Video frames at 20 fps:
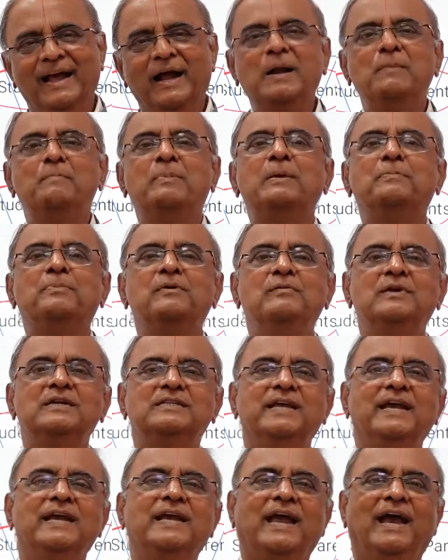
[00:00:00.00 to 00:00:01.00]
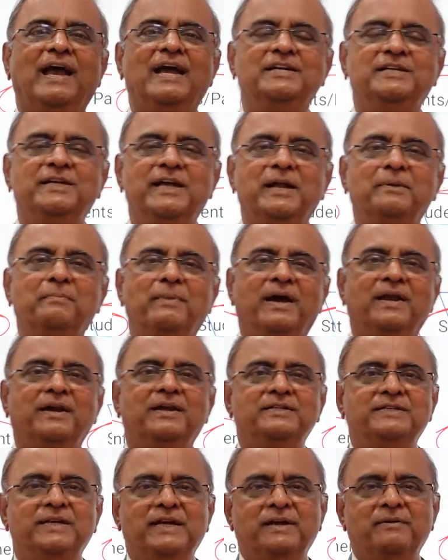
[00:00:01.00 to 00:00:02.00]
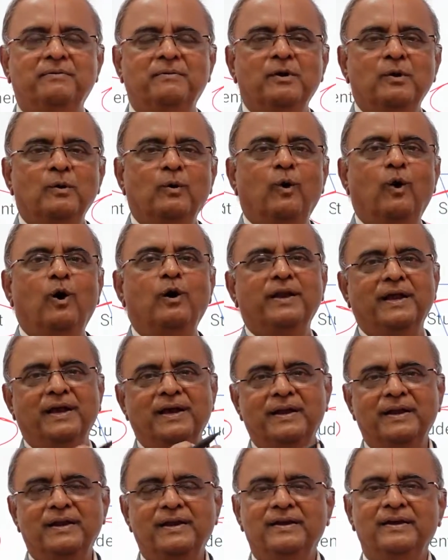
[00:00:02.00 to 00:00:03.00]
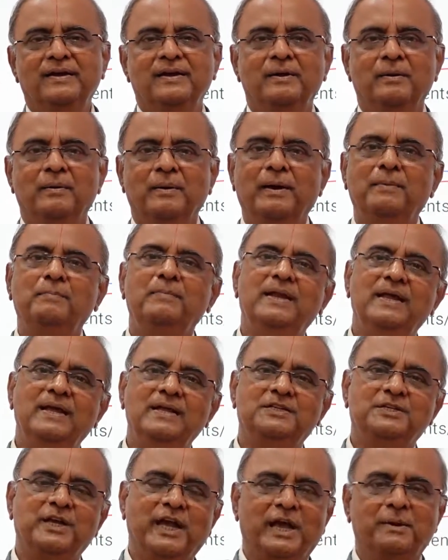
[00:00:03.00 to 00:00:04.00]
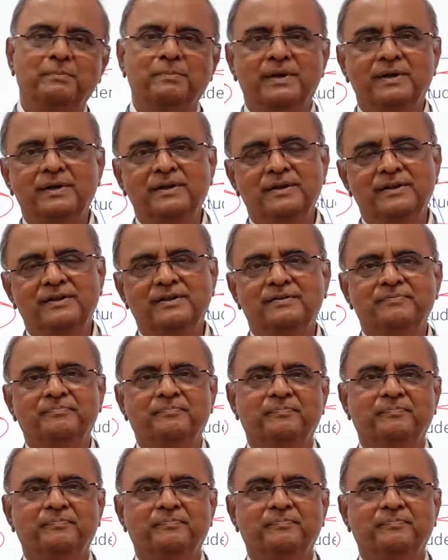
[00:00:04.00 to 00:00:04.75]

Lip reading: And people will say cashier, manager, owner, MD, chairman.